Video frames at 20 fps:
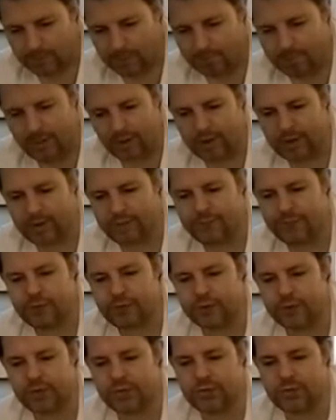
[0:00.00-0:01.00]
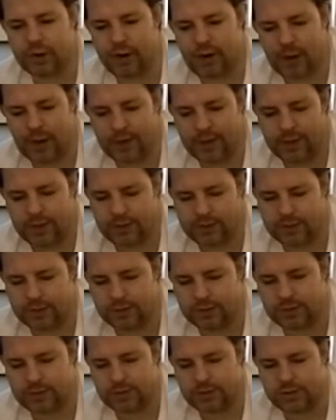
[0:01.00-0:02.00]
But if you were to try,
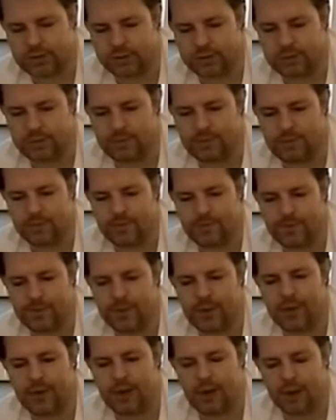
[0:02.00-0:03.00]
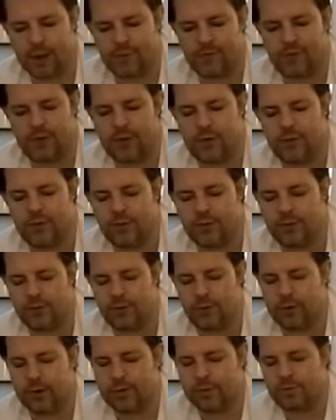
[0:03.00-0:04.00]
if you
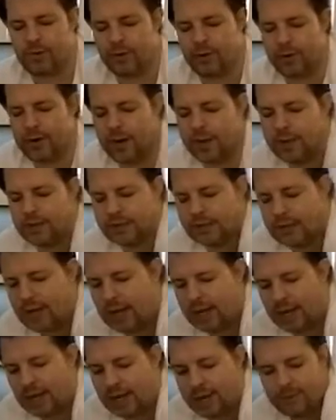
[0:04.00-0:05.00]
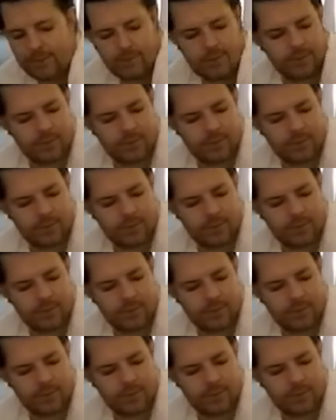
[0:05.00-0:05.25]
were to put, like, say,